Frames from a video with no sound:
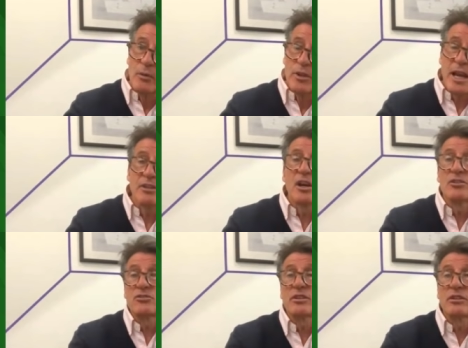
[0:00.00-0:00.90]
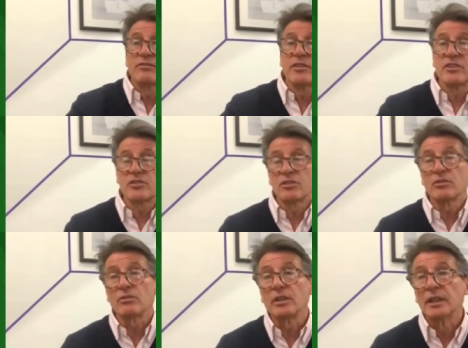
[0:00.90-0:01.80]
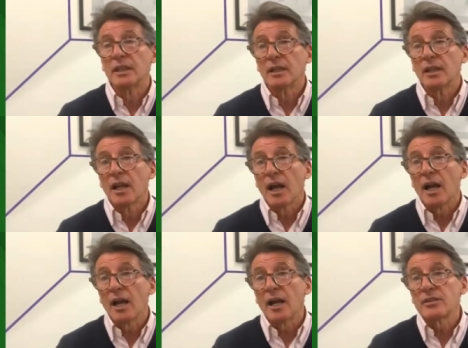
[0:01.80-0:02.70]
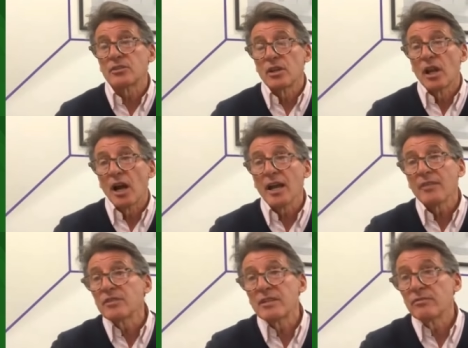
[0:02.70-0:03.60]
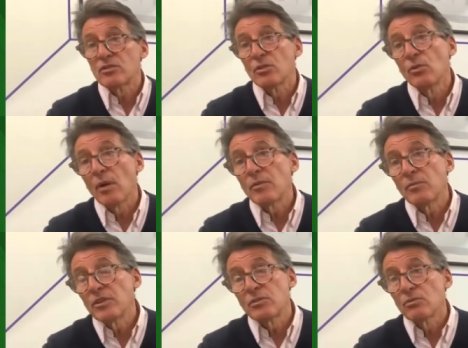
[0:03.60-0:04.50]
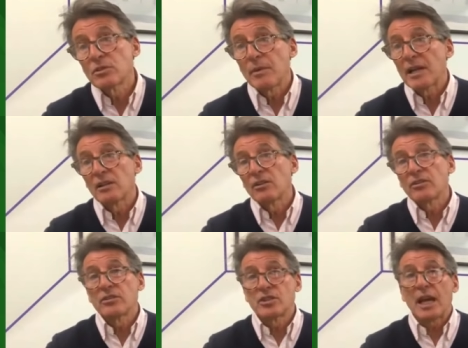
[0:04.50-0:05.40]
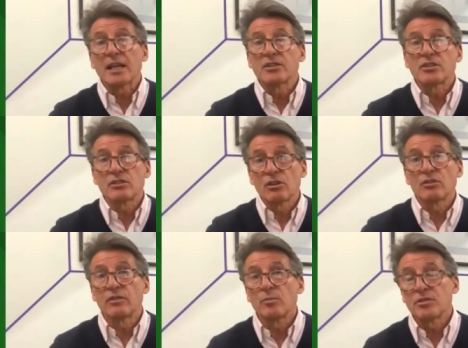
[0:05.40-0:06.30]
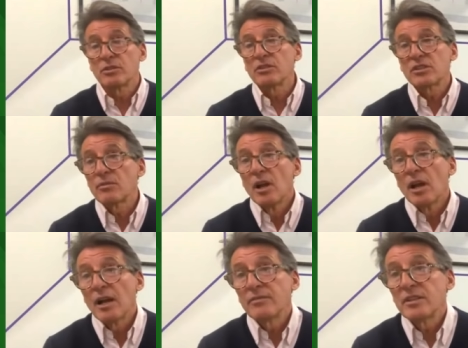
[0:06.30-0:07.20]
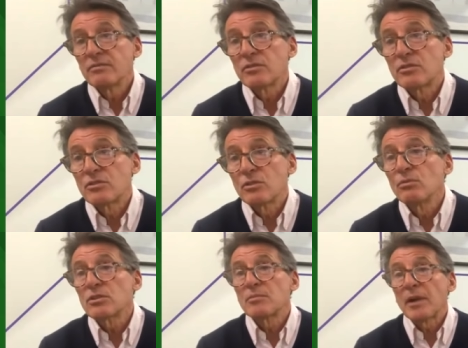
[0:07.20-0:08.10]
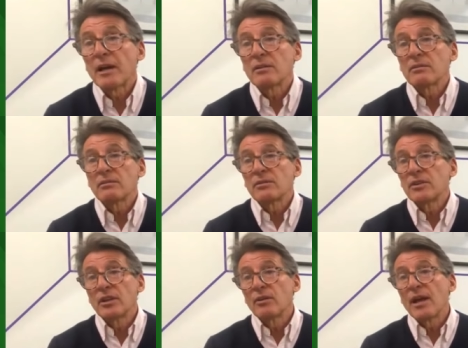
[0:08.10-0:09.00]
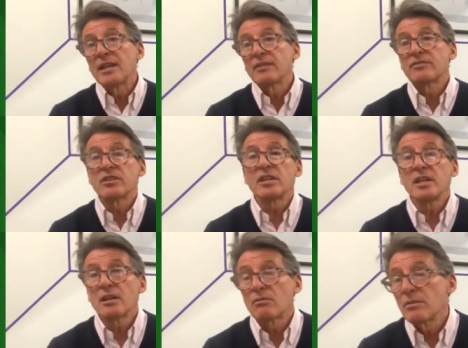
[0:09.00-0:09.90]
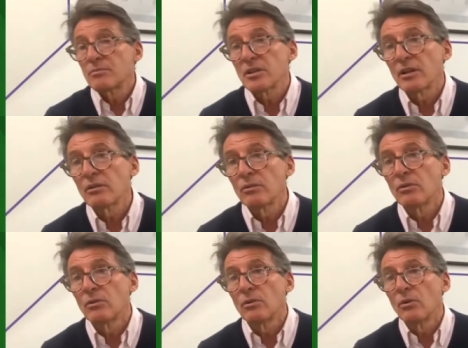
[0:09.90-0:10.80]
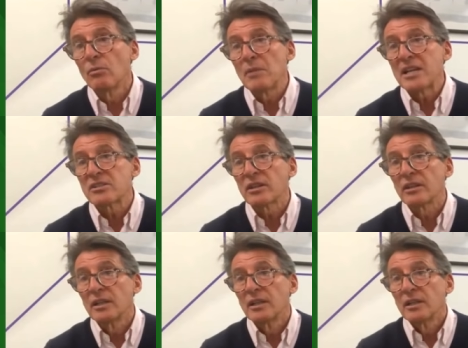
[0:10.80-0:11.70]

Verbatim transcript: without answering the first two. Uh, and I haven't even talked, I mean, we talked about a lot of the challenges, a lot of opportunities. I haven't even talked about, you know, NFT, crypto, or, or meta,